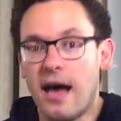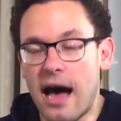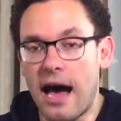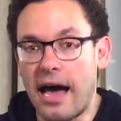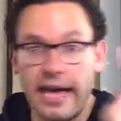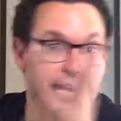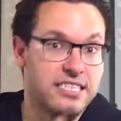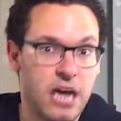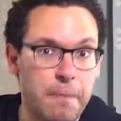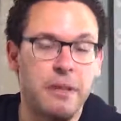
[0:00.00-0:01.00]
and
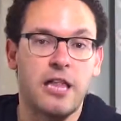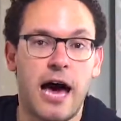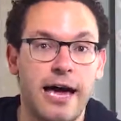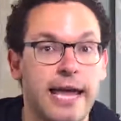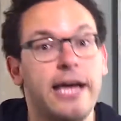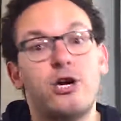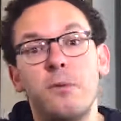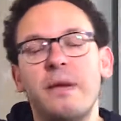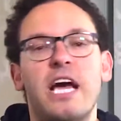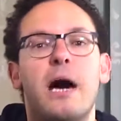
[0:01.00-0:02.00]
it's up a lot, it
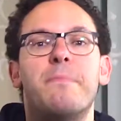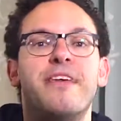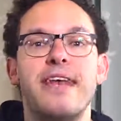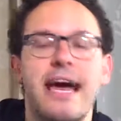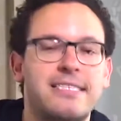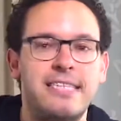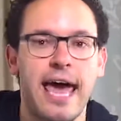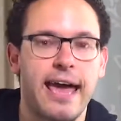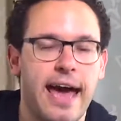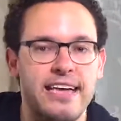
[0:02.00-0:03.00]
could be up the next
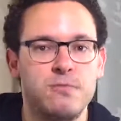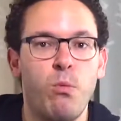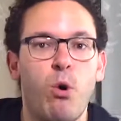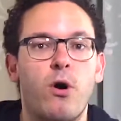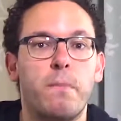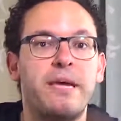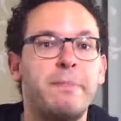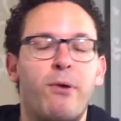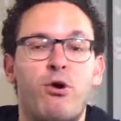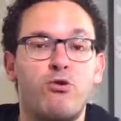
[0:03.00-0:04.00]
day as more
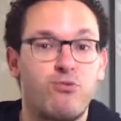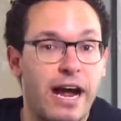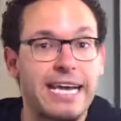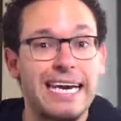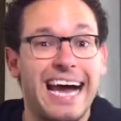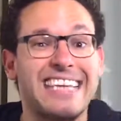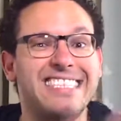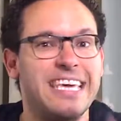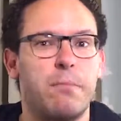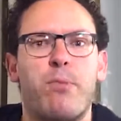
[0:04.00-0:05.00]
people recognize
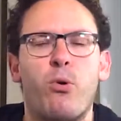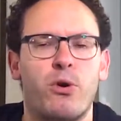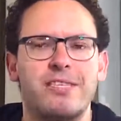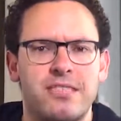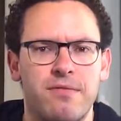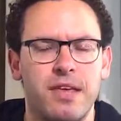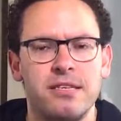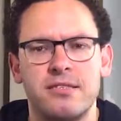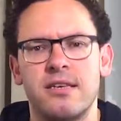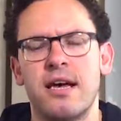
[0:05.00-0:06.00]
the importance of this.